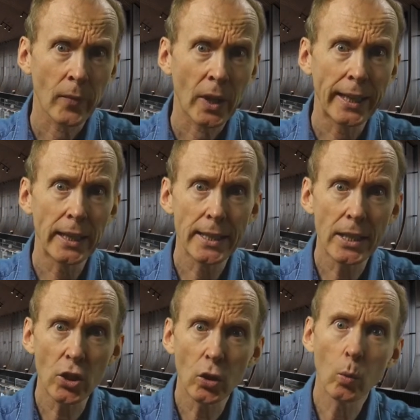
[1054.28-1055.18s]
In
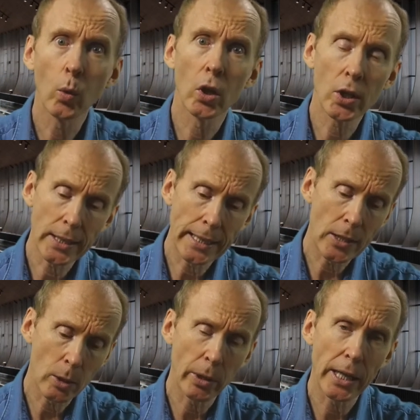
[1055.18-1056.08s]
addition, the words
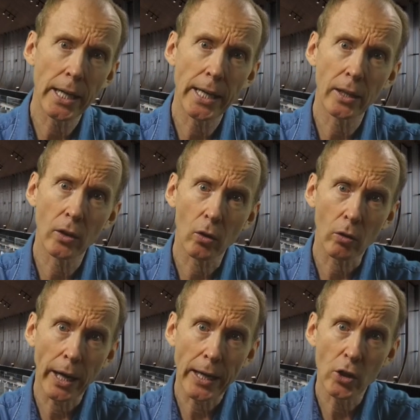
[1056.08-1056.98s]
need to be in an
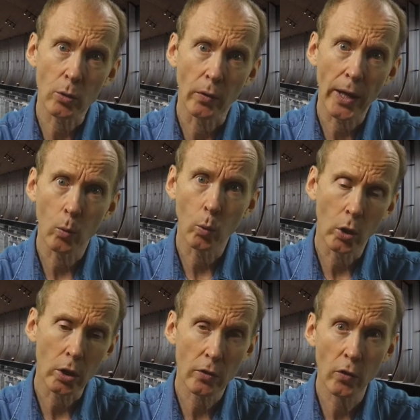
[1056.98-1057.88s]
arrangement that
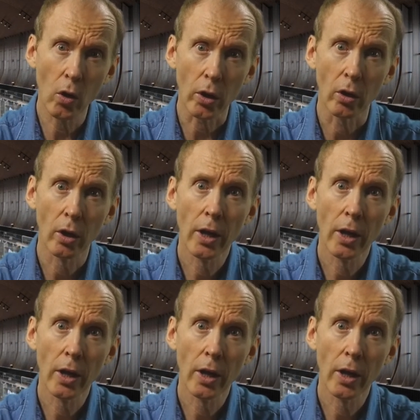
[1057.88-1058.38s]
works for you.